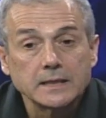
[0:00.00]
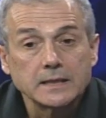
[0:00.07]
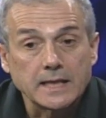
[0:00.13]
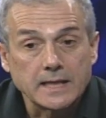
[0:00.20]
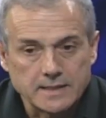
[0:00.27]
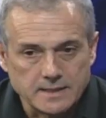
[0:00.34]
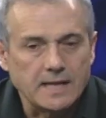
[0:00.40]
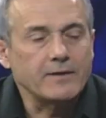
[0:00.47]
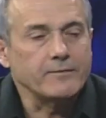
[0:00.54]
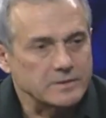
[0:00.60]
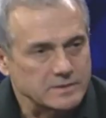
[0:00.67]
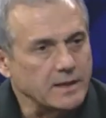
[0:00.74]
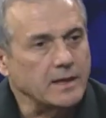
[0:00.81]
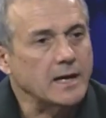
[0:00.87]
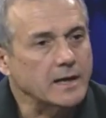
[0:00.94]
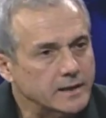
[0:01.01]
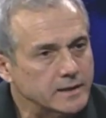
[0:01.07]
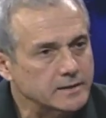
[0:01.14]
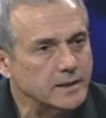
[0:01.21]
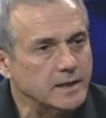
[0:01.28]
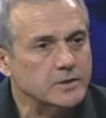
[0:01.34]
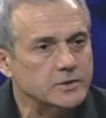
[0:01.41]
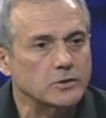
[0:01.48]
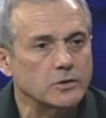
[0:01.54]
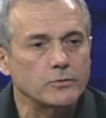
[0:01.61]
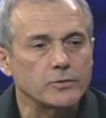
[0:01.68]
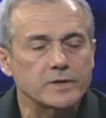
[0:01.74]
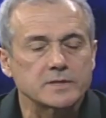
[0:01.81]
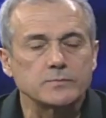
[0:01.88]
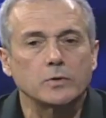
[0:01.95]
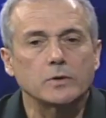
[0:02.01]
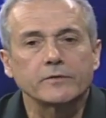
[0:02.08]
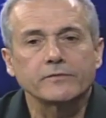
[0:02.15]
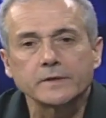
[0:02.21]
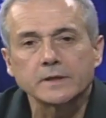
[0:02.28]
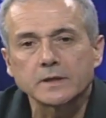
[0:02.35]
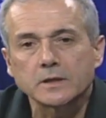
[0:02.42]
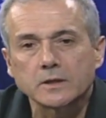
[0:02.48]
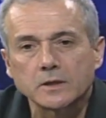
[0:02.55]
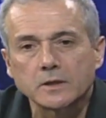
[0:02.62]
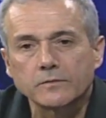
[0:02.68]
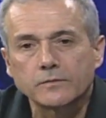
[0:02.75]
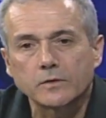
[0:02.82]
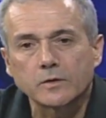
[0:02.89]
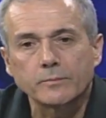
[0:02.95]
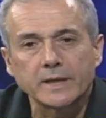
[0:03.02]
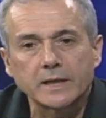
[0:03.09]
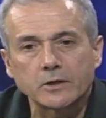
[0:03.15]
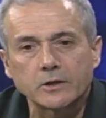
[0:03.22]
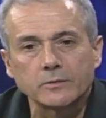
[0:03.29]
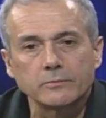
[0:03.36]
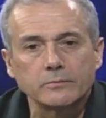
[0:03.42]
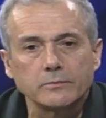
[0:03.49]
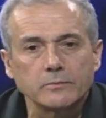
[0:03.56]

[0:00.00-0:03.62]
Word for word: a obviously architecture always morphing uh, for better